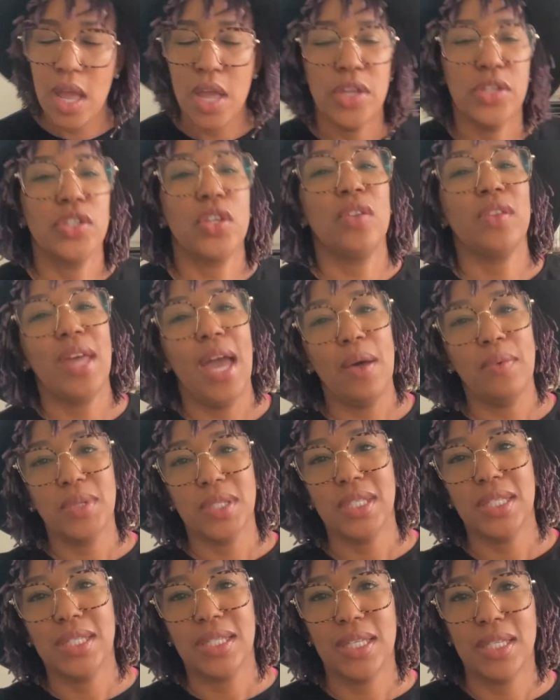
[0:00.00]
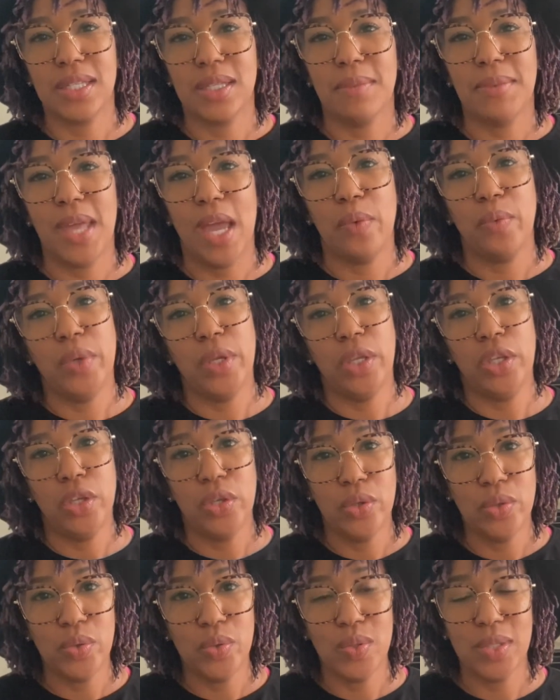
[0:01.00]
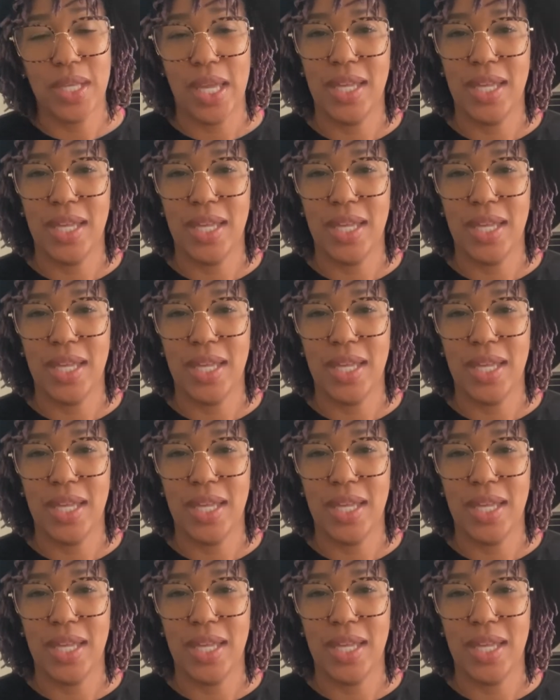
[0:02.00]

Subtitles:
So that was the system that we used,